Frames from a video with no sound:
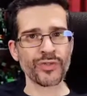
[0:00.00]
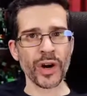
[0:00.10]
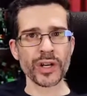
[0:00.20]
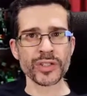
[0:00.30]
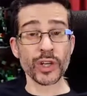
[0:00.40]
As
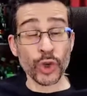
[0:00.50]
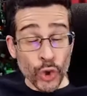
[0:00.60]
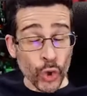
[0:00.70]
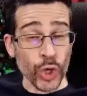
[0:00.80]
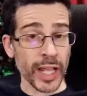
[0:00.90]
far as a
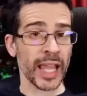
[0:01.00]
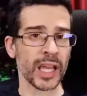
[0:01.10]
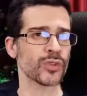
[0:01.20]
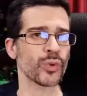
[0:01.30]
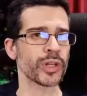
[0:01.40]
good
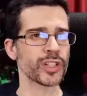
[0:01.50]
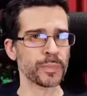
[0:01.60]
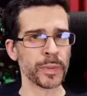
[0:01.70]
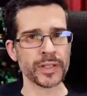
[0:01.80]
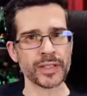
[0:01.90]
Android
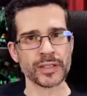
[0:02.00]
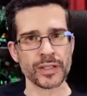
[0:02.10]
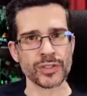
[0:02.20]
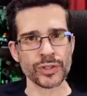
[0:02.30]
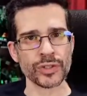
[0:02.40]
experience is
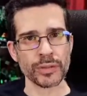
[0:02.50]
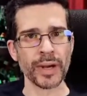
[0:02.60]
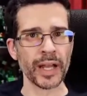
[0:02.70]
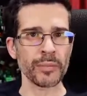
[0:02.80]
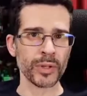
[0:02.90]
concerned, in
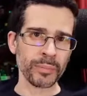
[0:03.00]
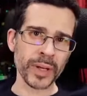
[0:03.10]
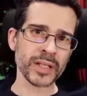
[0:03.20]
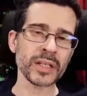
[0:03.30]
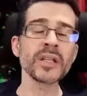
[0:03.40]
my humble
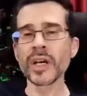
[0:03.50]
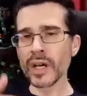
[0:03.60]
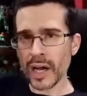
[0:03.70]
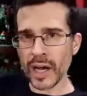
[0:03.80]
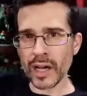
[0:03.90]
opinion.
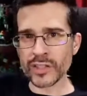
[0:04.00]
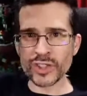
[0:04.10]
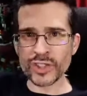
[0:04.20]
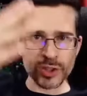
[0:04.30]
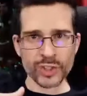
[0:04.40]

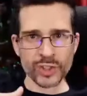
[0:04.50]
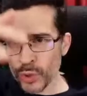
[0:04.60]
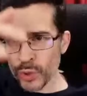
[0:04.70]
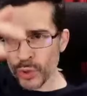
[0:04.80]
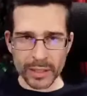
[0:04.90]

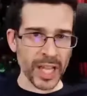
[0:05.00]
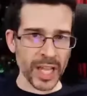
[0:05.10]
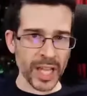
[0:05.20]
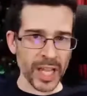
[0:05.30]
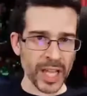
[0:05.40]
Smooth
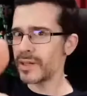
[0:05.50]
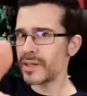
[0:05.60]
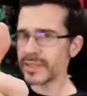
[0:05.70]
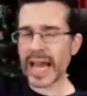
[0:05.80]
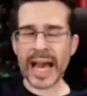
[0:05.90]
animations,
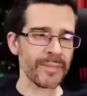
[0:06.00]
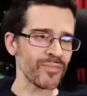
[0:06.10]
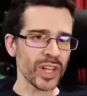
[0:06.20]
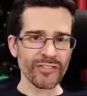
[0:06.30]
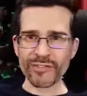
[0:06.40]
it's got it.
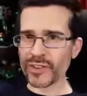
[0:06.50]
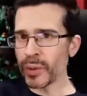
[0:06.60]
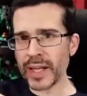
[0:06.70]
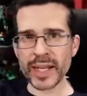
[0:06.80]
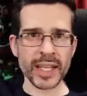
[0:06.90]

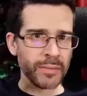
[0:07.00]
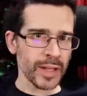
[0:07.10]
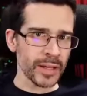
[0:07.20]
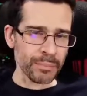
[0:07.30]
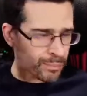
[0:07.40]
Fluidity,
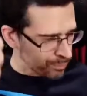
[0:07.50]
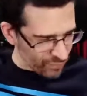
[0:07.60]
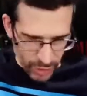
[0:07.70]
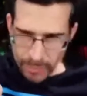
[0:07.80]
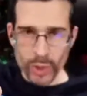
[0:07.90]

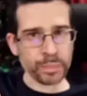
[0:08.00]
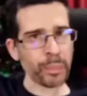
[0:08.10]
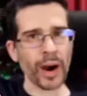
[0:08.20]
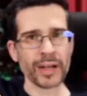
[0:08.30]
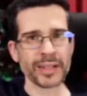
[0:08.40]
for the most
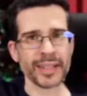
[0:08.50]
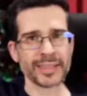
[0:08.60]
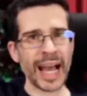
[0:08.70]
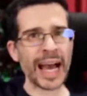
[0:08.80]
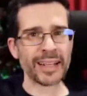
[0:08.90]
part, it's
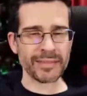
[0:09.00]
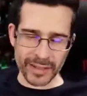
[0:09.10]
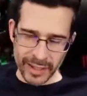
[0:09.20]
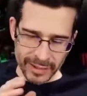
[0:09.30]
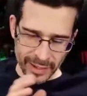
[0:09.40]
got it.
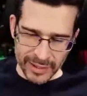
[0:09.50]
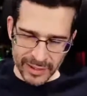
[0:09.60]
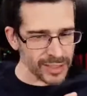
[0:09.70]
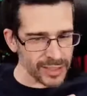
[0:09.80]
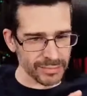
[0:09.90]
It
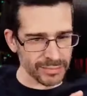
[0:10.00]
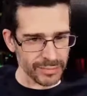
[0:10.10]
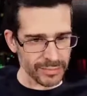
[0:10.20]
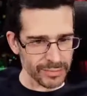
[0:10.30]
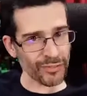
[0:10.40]
does
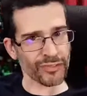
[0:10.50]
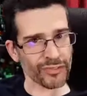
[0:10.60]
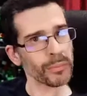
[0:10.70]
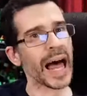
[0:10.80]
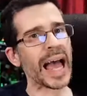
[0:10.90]
suffer
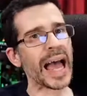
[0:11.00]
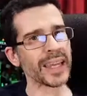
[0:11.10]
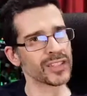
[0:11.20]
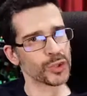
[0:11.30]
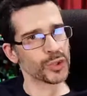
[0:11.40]
from lag
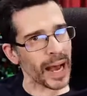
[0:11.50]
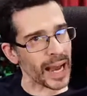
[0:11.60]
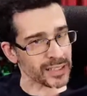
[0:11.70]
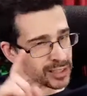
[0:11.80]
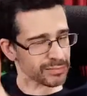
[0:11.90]
in
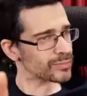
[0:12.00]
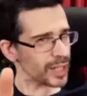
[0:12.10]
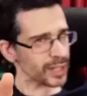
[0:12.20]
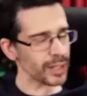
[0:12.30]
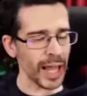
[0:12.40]
spots,
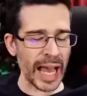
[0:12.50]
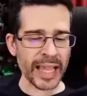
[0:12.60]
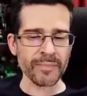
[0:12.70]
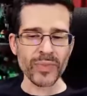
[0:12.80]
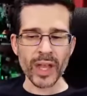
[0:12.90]
not going to
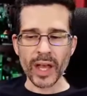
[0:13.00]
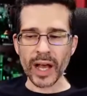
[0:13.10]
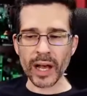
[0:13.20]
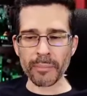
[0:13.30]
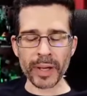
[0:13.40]
lie.
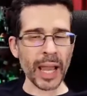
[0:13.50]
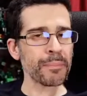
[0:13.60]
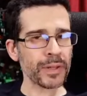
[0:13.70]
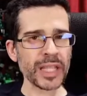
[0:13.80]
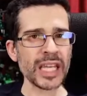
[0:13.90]
But I
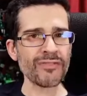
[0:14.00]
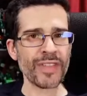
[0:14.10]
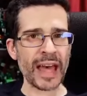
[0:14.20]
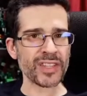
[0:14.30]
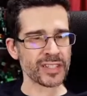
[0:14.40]
believe
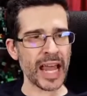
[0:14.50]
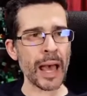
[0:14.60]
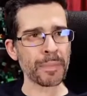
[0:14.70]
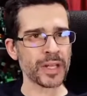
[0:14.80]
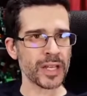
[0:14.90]
that the
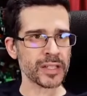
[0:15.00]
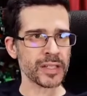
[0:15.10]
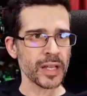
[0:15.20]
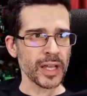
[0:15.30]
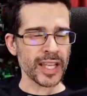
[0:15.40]

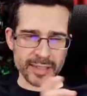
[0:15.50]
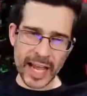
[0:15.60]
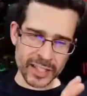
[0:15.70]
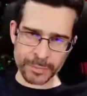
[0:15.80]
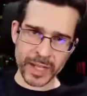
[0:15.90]
snappiness is
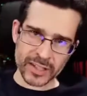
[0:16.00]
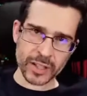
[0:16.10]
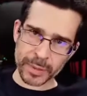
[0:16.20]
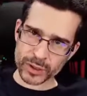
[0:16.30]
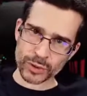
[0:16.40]
not just because of
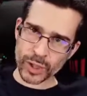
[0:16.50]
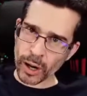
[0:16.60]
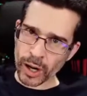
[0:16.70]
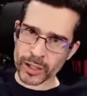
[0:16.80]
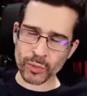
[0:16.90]
the Pixel's
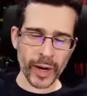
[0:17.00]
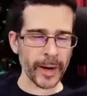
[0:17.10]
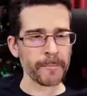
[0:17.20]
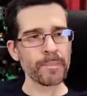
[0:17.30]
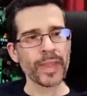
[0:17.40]

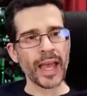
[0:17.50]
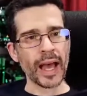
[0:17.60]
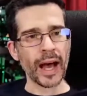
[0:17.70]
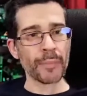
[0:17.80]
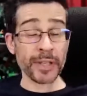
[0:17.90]
hardware,
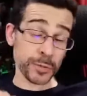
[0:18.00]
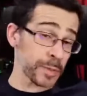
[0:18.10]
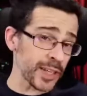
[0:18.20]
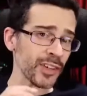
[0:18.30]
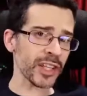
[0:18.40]
but
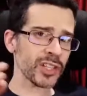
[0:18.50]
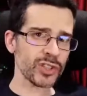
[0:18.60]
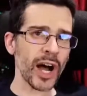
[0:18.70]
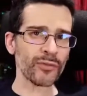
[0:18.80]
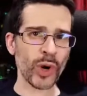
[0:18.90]
specifically the
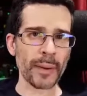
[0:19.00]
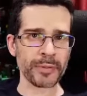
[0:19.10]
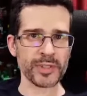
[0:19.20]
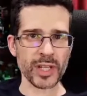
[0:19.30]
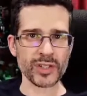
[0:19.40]
software
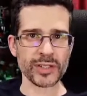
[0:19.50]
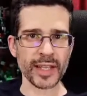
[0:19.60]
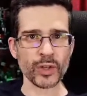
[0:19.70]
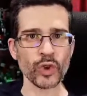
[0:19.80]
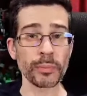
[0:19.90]
optimizations
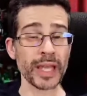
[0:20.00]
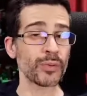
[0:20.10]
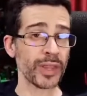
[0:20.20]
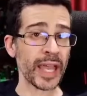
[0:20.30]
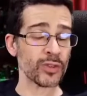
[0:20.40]
that Google made
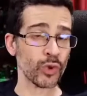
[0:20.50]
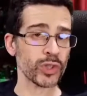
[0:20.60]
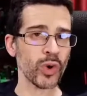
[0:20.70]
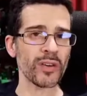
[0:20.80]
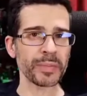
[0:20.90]
with
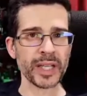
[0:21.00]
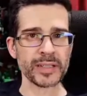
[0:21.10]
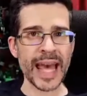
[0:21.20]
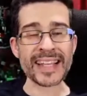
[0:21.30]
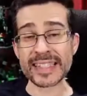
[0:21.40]
Android 12,
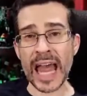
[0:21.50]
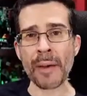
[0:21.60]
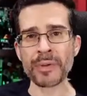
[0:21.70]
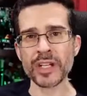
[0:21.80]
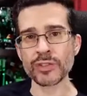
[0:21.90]
because that
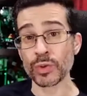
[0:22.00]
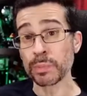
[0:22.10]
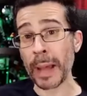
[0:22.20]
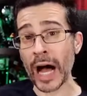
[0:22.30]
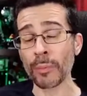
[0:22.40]
snappiness was
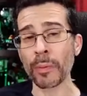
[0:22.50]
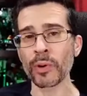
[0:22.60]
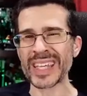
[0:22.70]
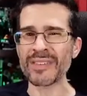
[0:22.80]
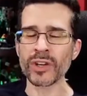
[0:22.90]

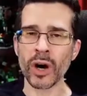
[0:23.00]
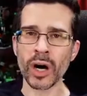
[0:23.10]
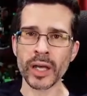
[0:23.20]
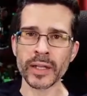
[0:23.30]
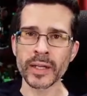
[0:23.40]
palpable even
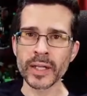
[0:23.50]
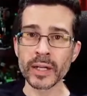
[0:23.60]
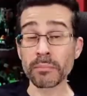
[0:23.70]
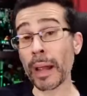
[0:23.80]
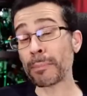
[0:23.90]
on
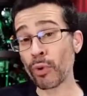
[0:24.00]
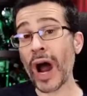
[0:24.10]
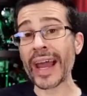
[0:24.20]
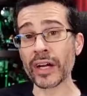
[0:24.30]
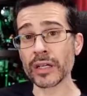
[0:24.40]
my
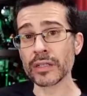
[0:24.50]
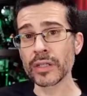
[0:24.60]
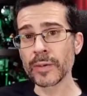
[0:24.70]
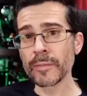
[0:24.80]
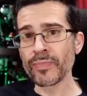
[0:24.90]
prior
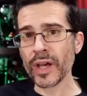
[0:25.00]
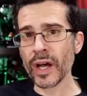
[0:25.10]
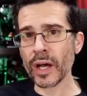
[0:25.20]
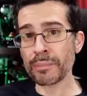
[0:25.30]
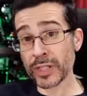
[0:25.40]

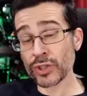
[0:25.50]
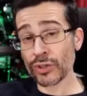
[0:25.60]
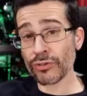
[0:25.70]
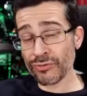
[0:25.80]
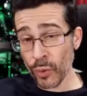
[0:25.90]

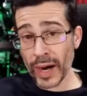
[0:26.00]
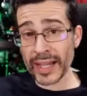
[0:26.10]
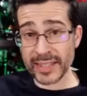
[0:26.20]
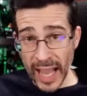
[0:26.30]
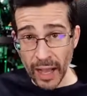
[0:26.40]
Pixel 4
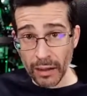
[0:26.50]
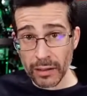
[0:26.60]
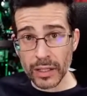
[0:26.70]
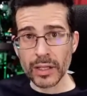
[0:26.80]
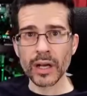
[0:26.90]
XL,
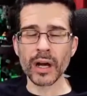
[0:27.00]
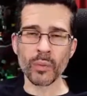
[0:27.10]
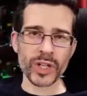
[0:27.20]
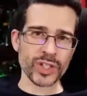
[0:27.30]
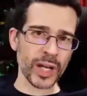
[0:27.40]

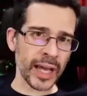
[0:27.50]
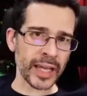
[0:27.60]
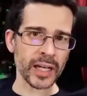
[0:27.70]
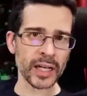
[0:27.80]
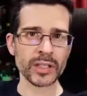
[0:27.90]
which
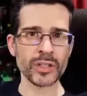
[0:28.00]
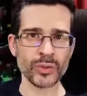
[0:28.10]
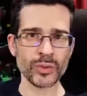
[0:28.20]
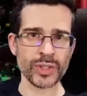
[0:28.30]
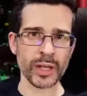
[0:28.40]
I
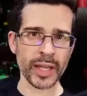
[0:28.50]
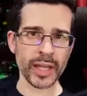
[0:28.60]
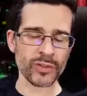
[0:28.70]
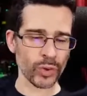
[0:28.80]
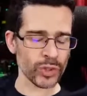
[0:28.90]
used
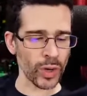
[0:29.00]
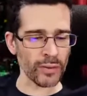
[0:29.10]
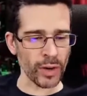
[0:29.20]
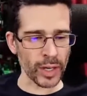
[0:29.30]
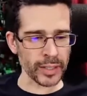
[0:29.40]
Android
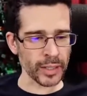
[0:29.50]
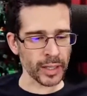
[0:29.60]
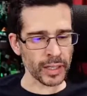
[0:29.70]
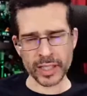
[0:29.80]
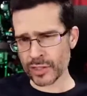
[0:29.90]
12 on,
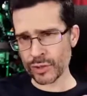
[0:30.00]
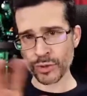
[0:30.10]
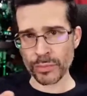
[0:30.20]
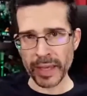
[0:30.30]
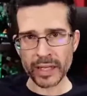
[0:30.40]
at least through
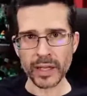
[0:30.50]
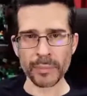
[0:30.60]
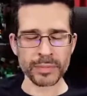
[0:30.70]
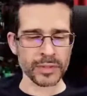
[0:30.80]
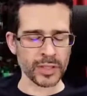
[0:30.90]
the beta
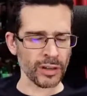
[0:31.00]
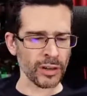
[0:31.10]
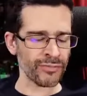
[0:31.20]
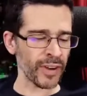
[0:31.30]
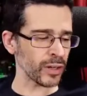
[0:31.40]
up until
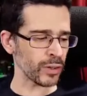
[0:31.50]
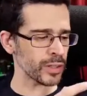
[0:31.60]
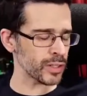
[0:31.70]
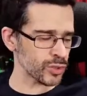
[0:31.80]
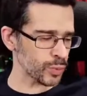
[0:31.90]
a final, and
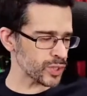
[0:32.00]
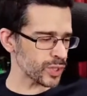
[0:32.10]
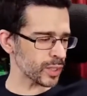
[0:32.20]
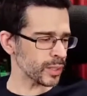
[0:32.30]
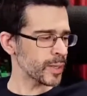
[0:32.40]
then
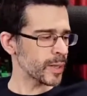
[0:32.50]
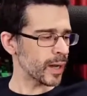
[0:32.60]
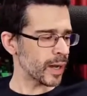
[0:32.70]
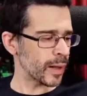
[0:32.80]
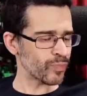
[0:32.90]
switching
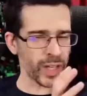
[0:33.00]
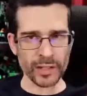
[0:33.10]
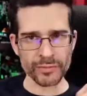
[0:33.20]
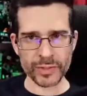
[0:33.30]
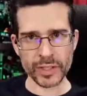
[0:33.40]

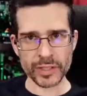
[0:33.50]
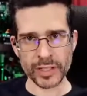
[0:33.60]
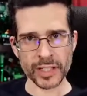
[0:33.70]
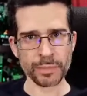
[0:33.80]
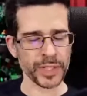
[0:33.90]
to
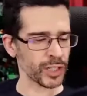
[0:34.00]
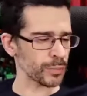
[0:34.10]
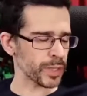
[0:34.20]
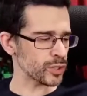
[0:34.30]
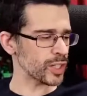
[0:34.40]
this particular
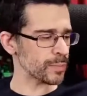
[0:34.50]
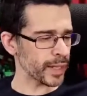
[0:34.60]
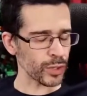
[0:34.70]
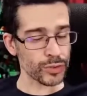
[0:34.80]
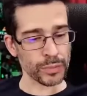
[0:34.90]
Pixel as my
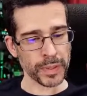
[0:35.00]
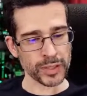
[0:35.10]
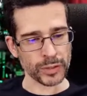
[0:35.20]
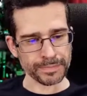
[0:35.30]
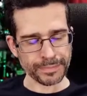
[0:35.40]
go-to Pixel.